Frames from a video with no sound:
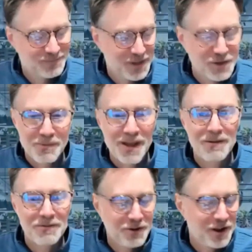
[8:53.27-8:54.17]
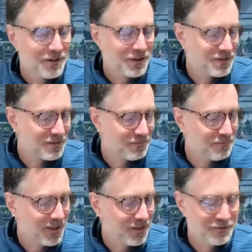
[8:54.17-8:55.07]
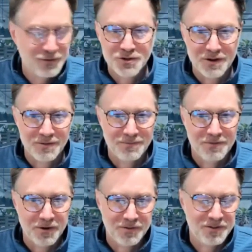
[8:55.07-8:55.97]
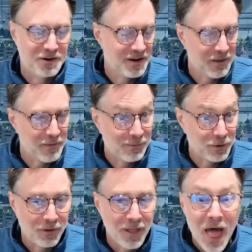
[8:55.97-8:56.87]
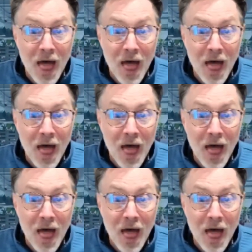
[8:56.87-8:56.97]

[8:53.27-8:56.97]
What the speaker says: you may forgive us in the future for sending down that rabbit hole.